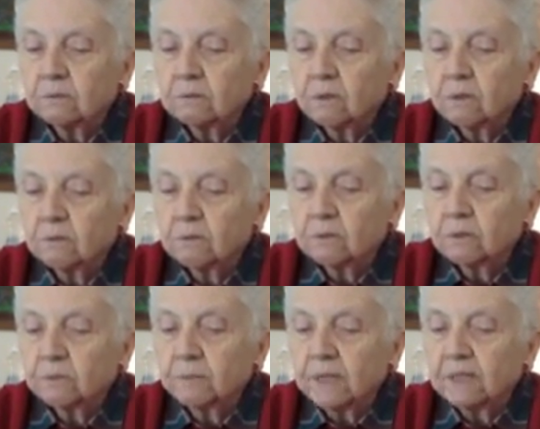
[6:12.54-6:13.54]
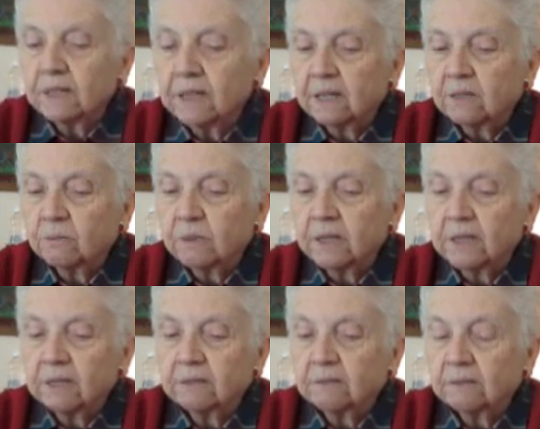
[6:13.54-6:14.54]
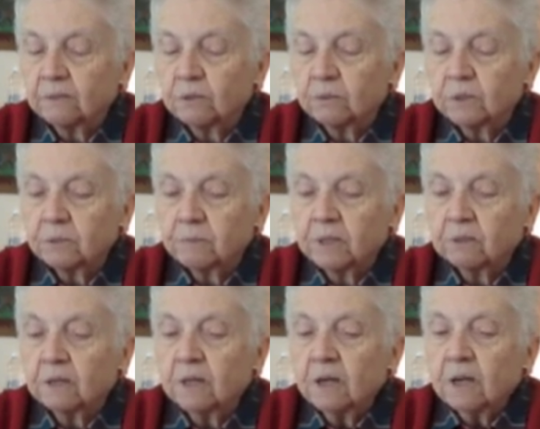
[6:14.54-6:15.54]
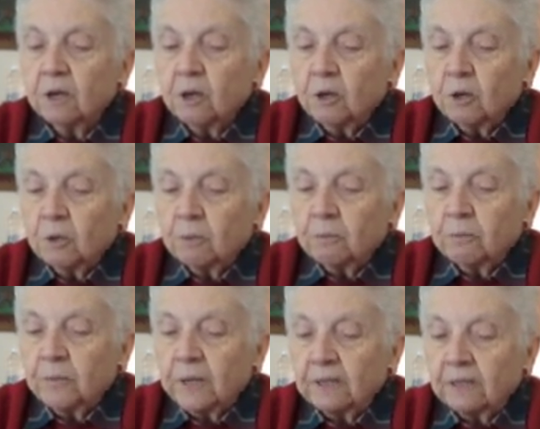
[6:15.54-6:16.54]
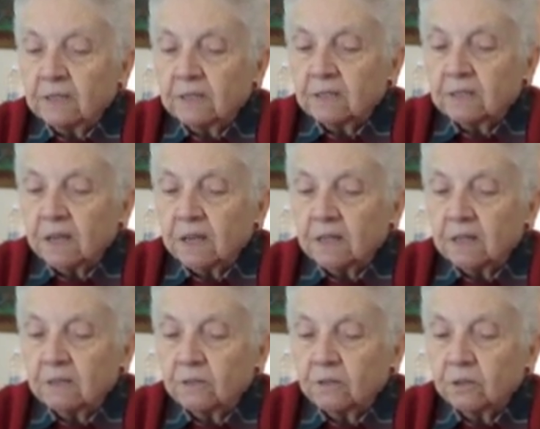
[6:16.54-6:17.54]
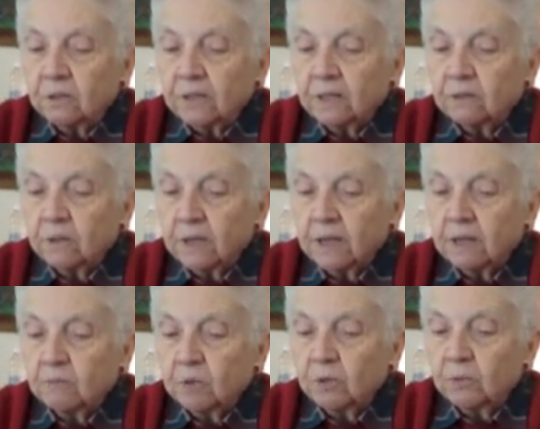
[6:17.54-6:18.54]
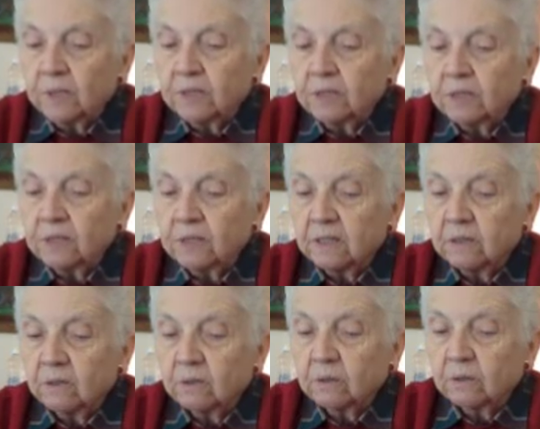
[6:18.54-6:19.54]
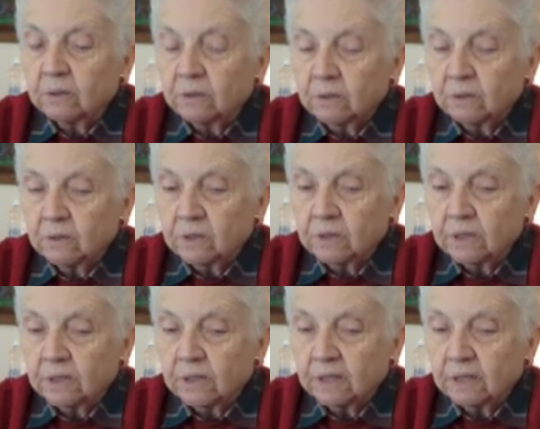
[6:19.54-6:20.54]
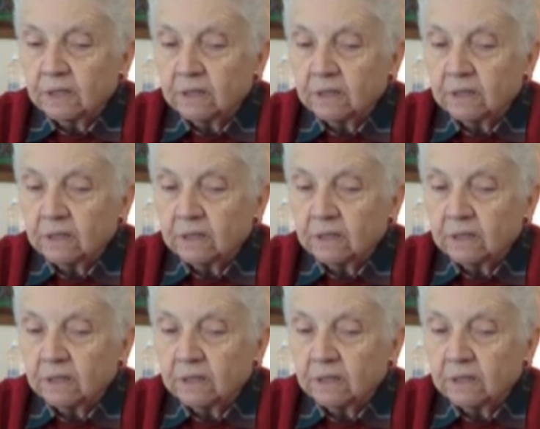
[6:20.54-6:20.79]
ruins being taken away and new ones built. But let's say the tornado came on a Wednesday or Thursday.